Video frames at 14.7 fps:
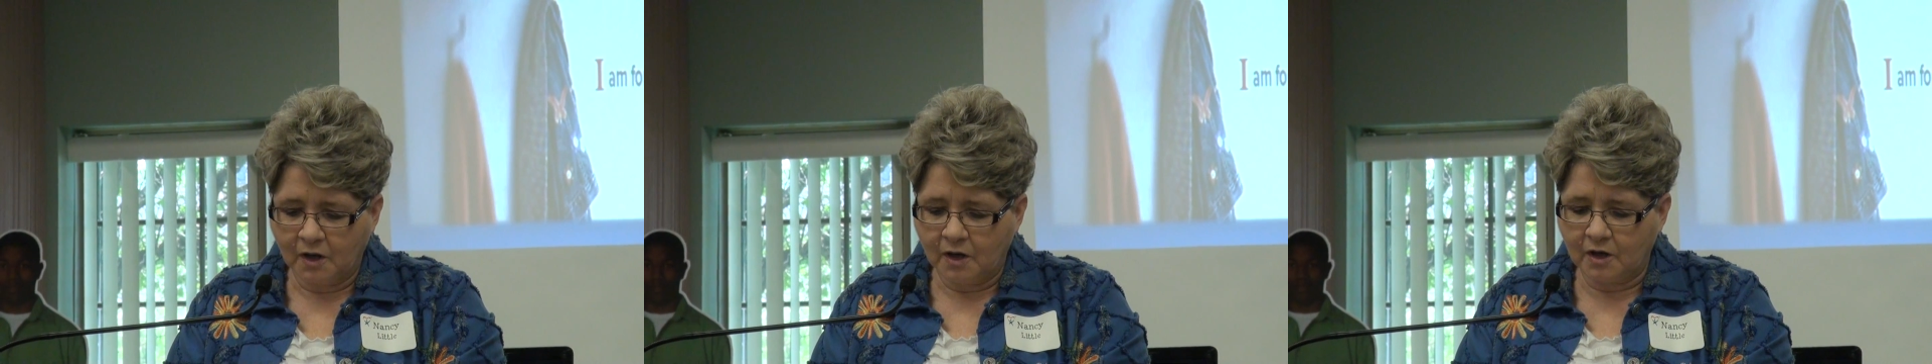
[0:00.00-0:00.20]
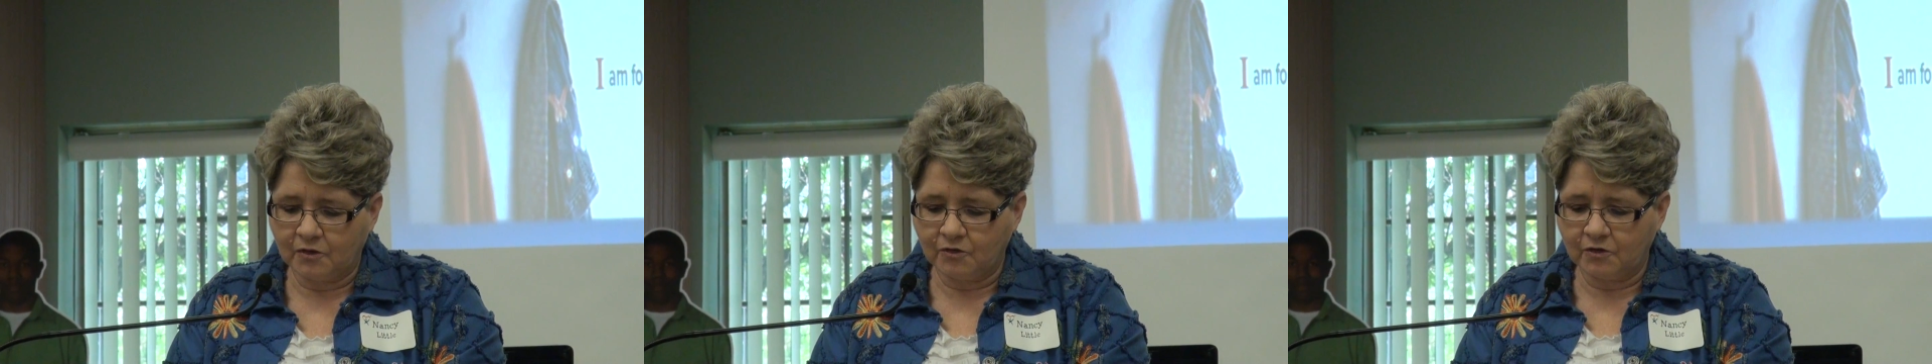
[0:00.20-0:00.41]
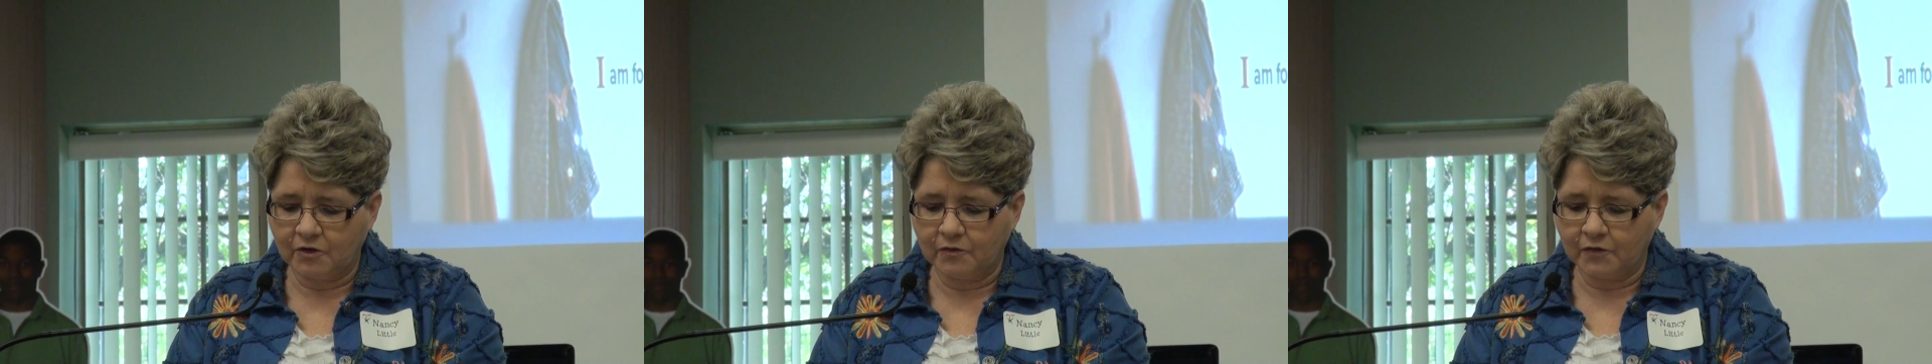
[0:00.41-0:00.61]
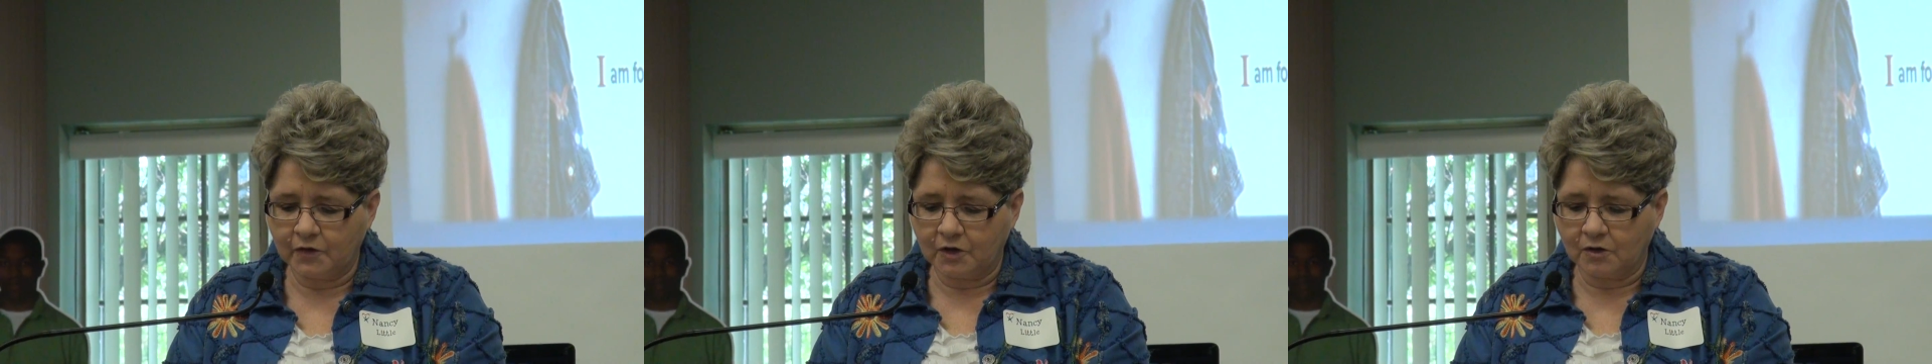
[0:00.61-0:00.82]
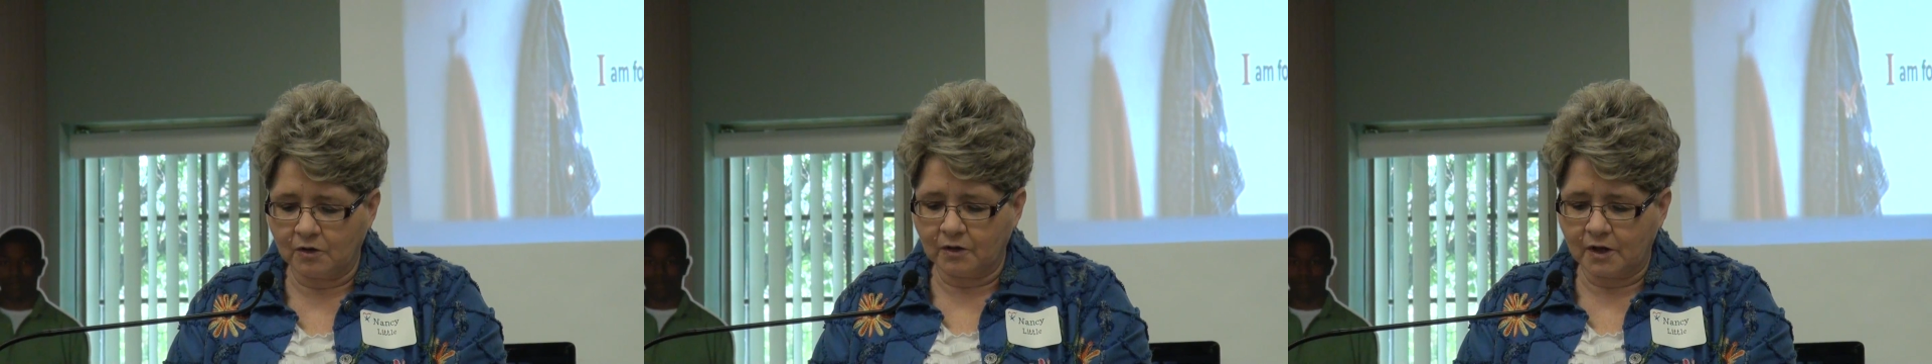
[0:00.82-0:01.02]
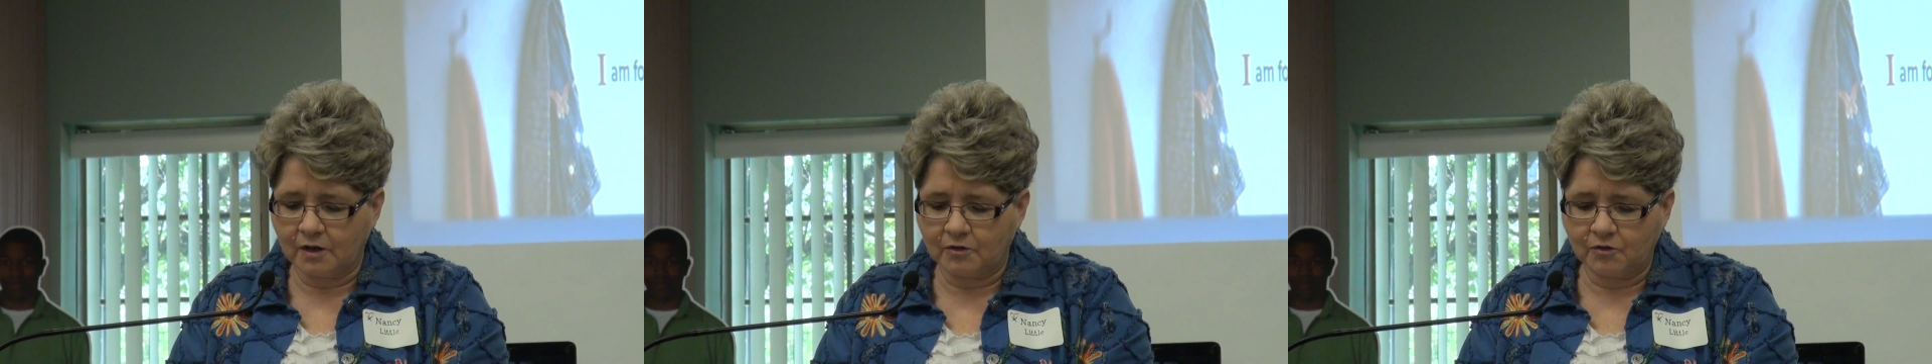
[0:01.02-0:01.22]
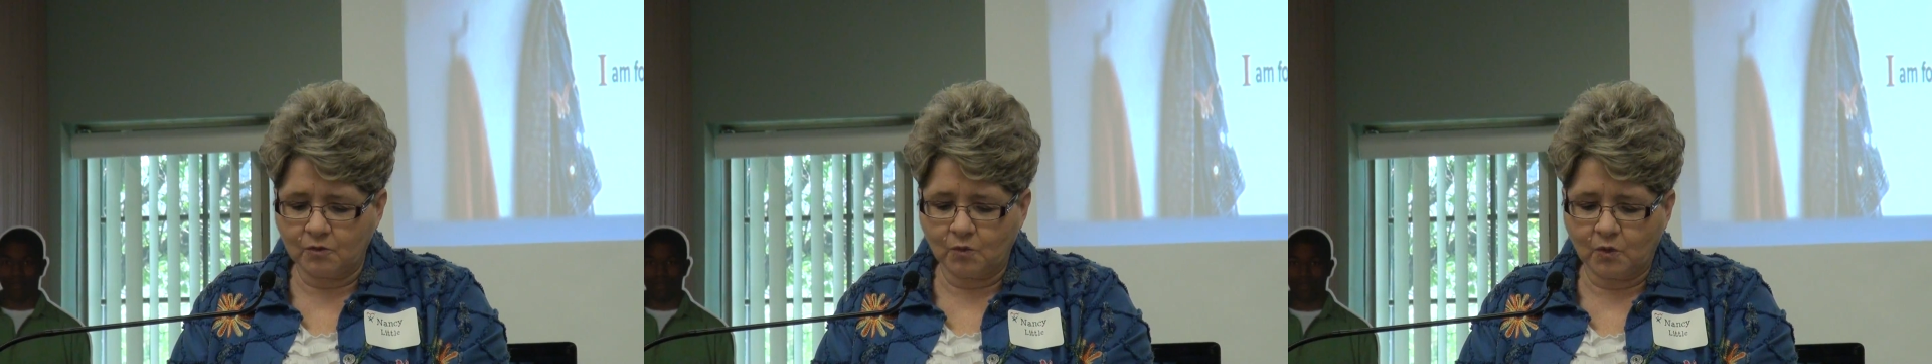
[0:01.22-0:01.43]
As difficult
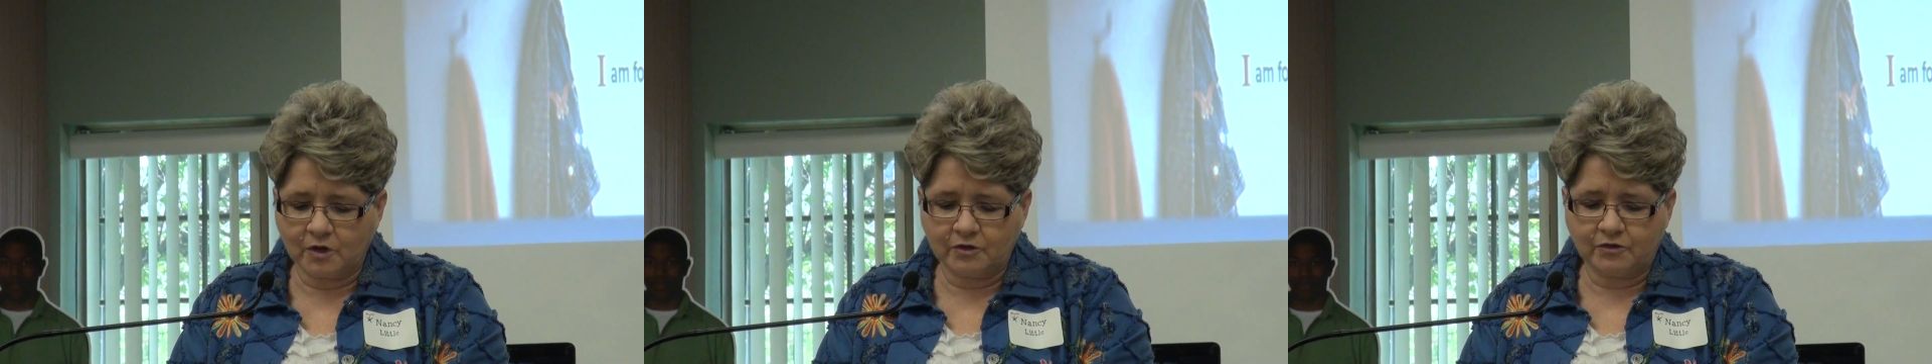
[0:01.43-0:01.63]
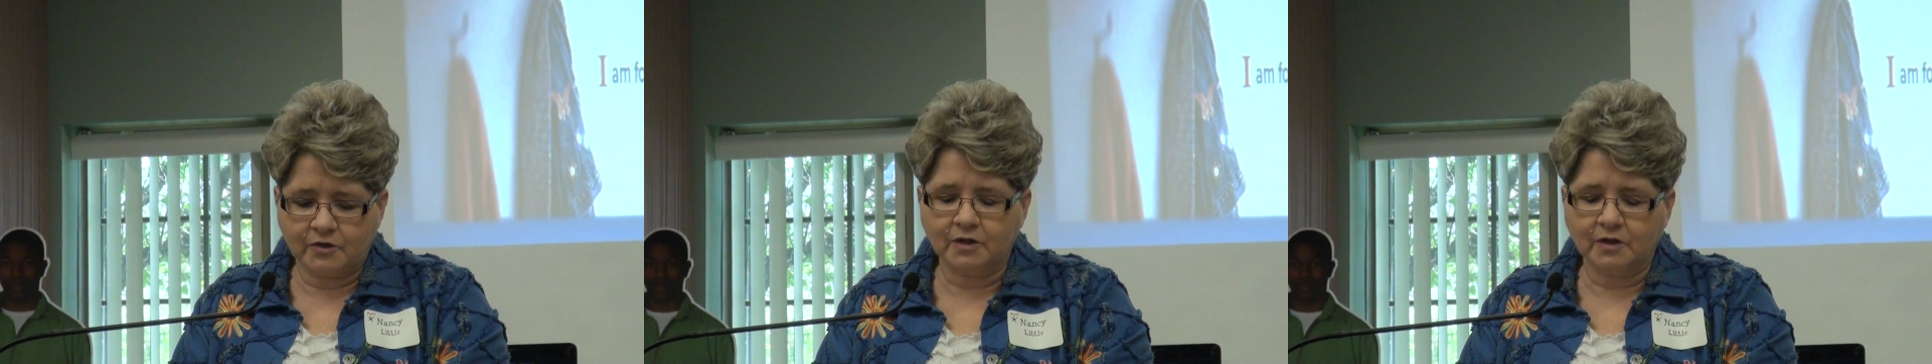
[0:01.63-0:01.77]
as it was